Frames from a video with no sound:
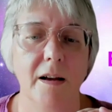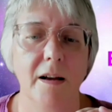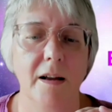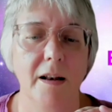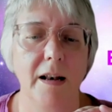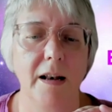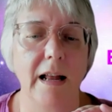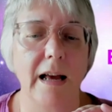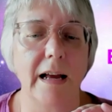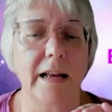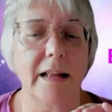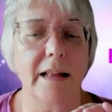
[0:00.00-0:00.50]

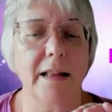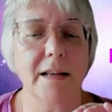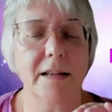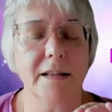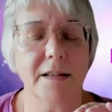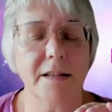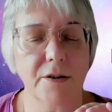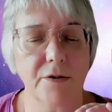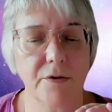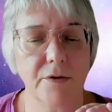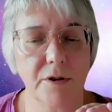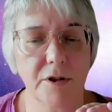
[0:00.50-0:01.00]
Like
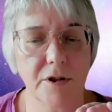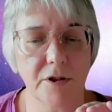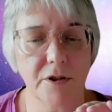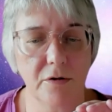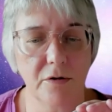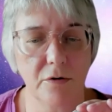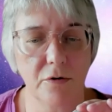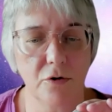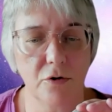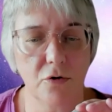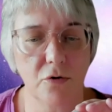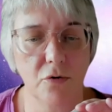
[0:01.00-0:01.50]
this
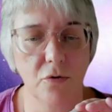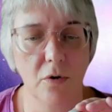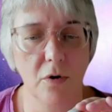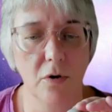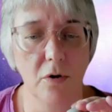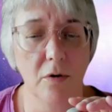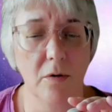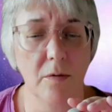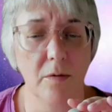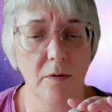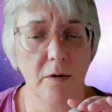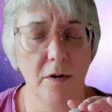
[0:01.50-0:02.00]
crystal
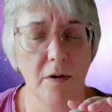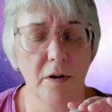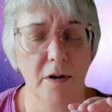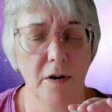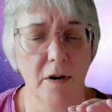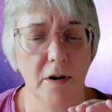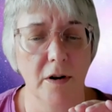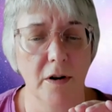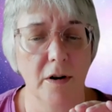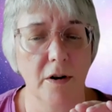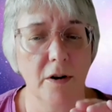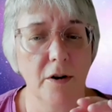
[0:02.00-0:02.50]
tool,
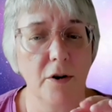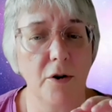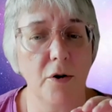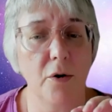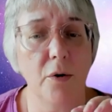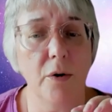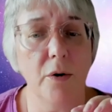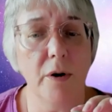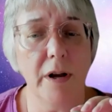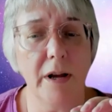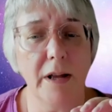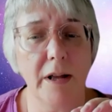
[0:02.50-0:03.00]

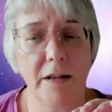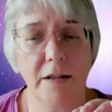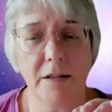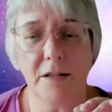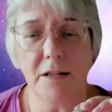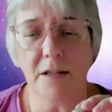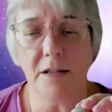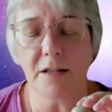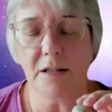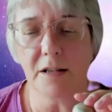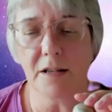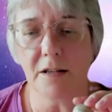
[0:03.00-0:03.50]
your
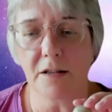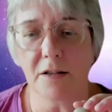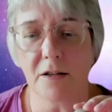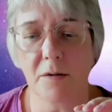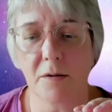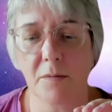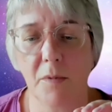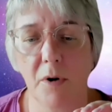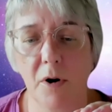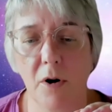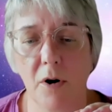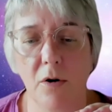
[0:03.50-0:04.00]
energy
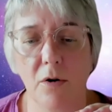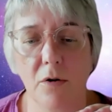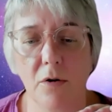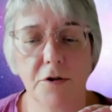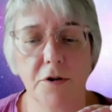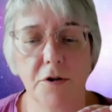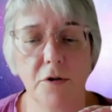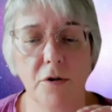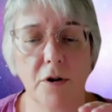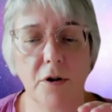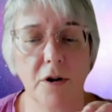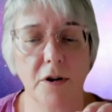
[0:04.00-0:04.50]
system
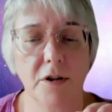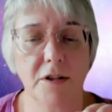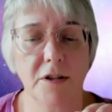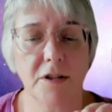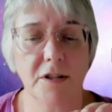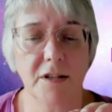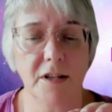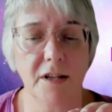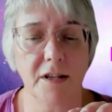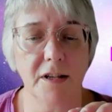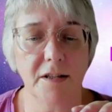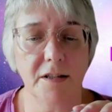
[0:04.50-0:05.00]
also
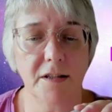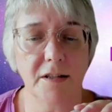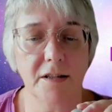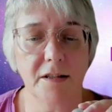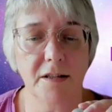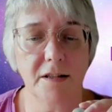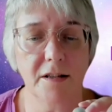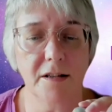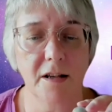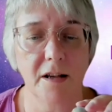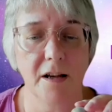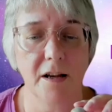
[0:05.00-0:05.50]

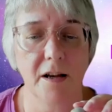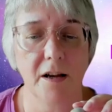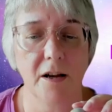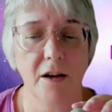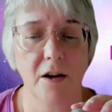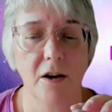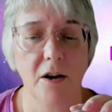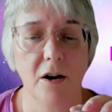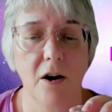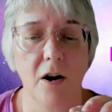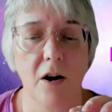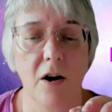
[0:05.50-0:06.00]
consists
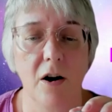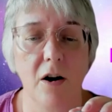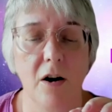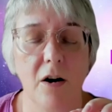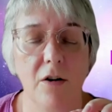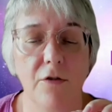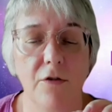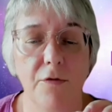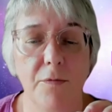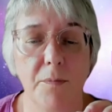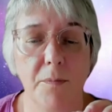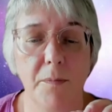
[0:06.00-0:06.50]

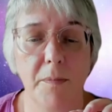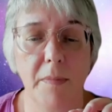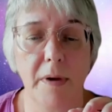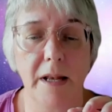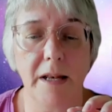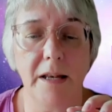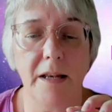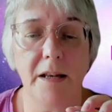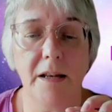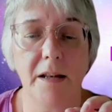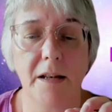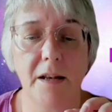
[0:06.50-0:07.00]
of
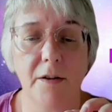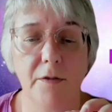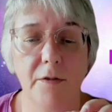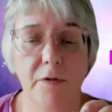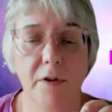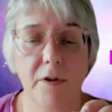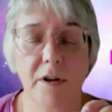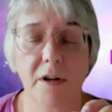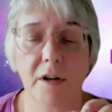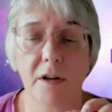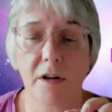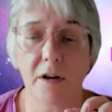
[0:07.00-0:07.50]
many
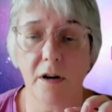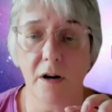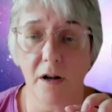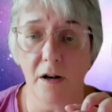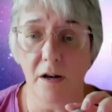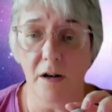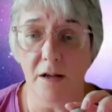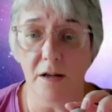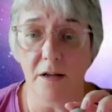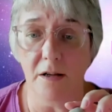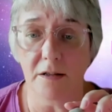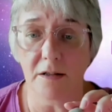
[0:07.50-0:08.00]
different
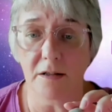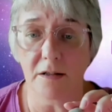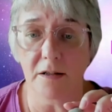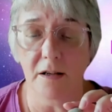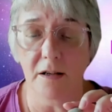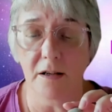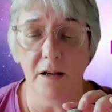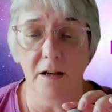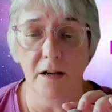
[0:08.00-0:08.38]
colors,